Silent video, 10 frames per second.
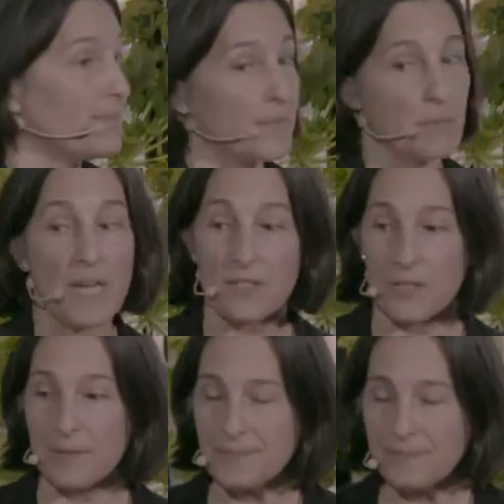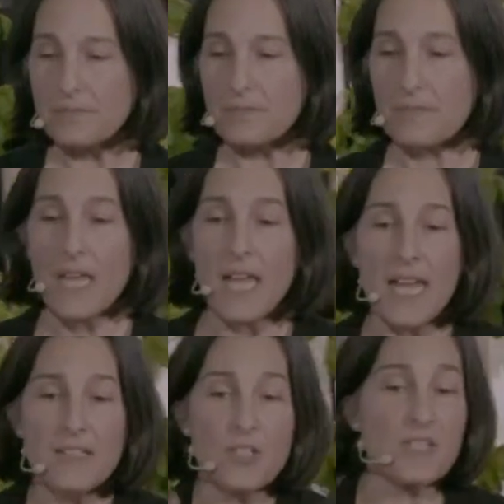muscle
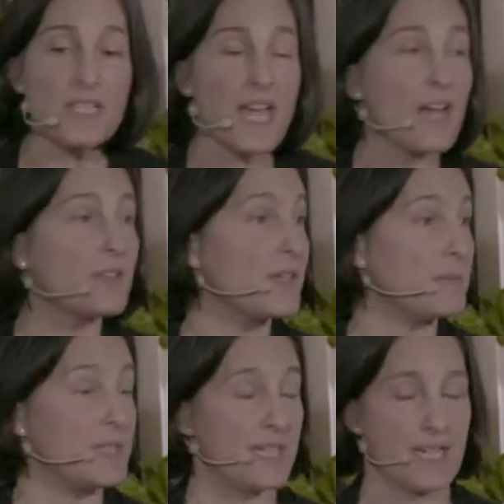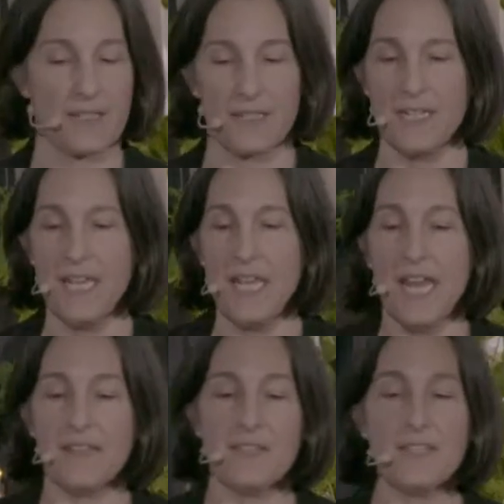and just gather them together.
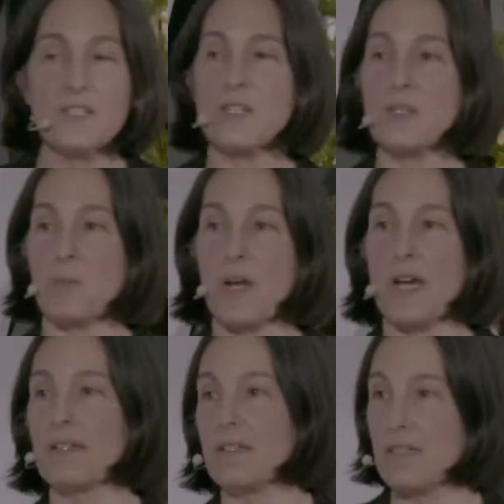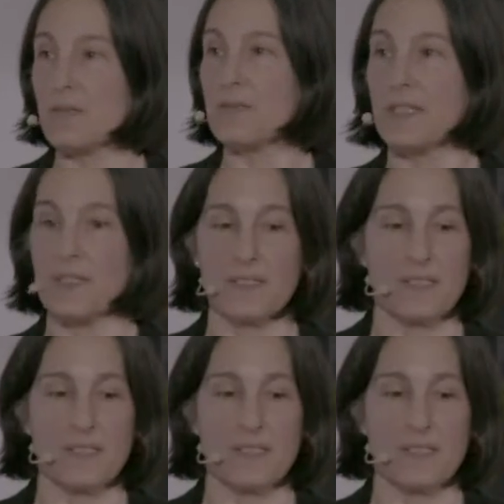And this is where the field